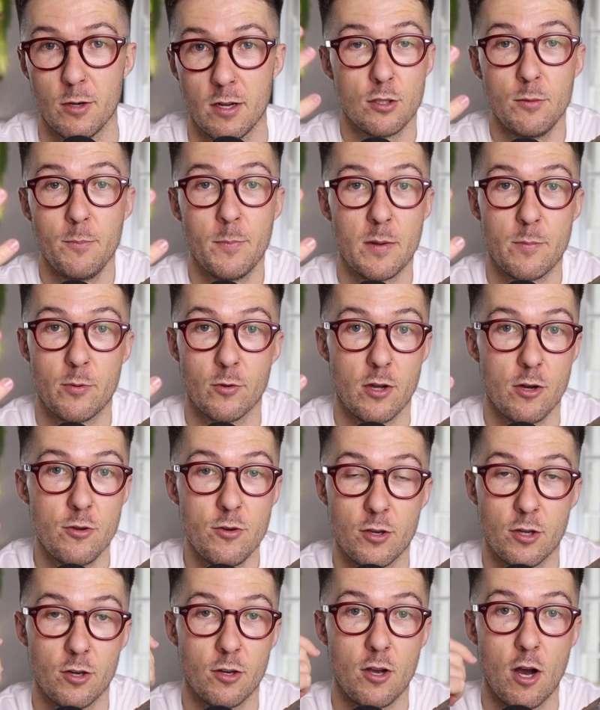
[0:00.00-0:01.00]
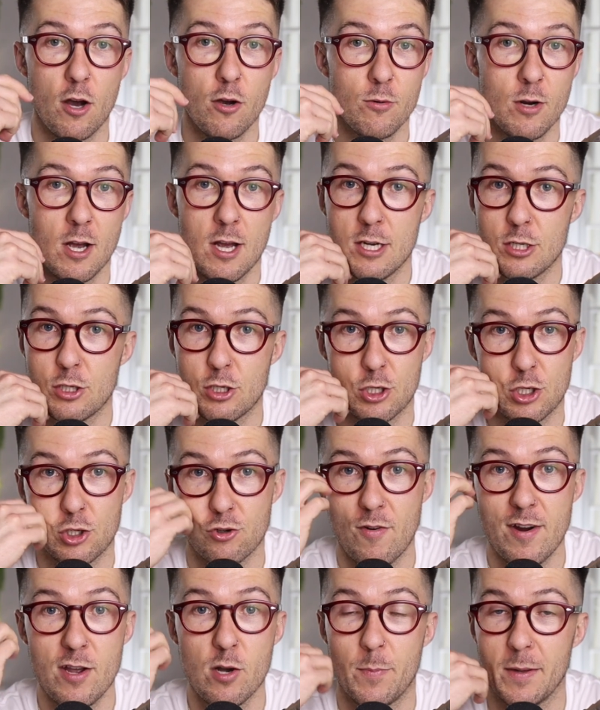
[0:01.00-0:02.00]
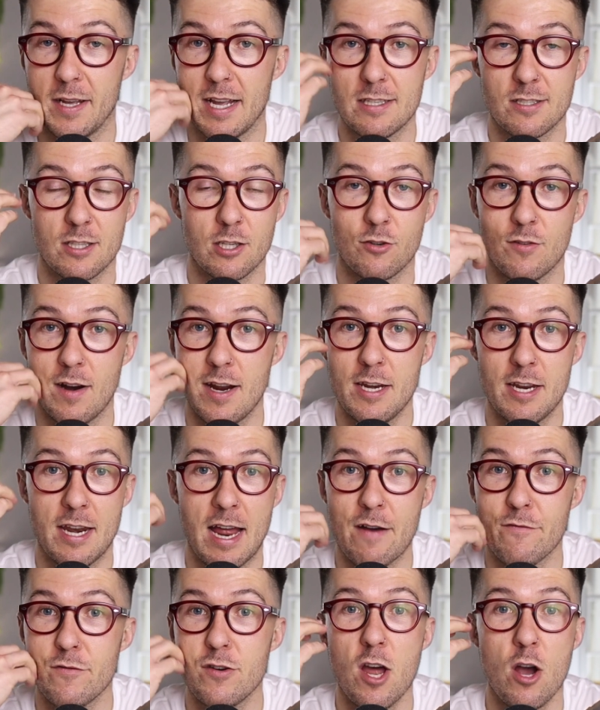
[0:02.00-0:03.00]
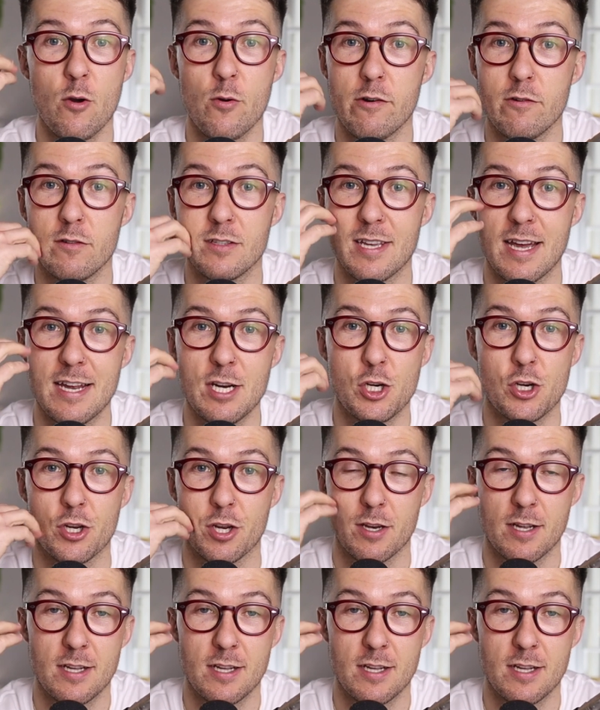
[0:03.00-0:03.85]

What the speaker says: Some people though, you can go just straight up against the grain and have no irritation.